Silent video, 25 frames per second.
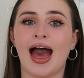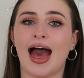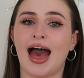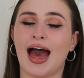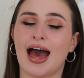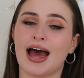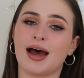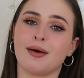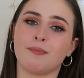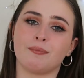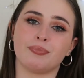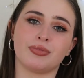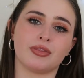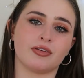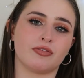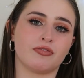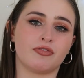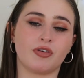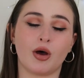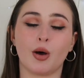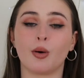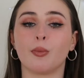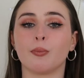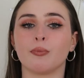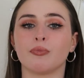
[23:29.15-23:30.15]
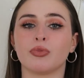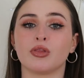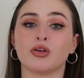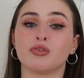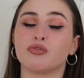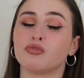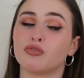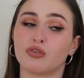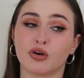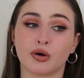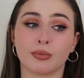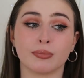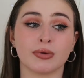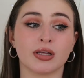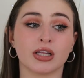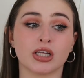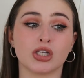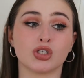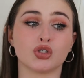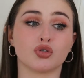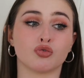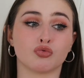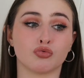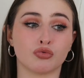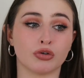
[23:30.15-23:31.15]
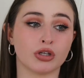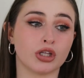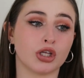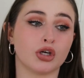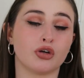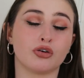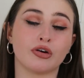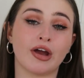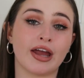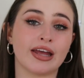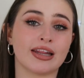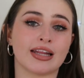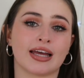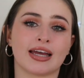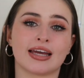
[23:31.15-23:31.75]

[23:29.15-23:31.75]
The formula is really great.